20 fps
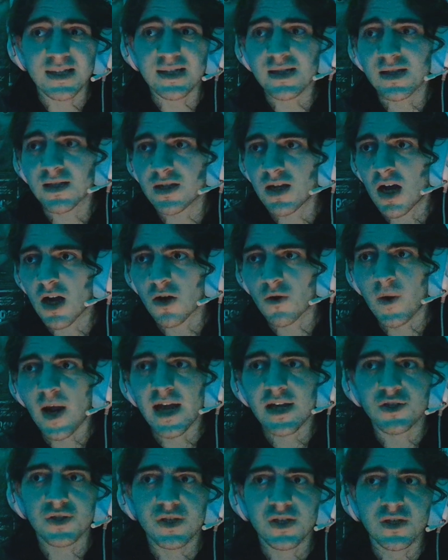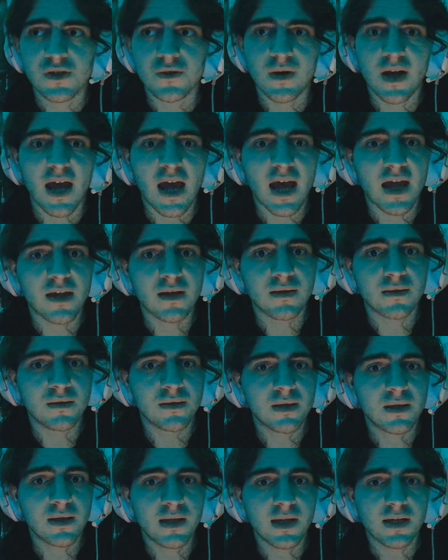The dog crashes into
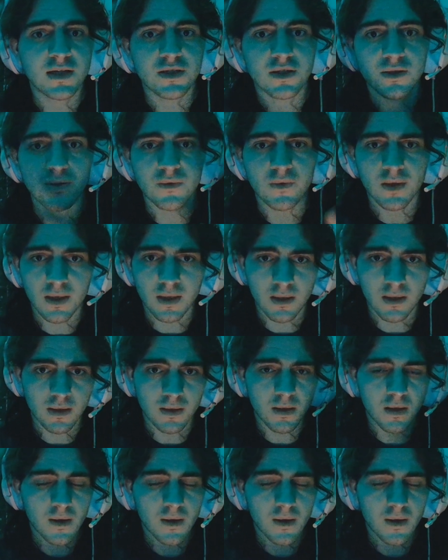a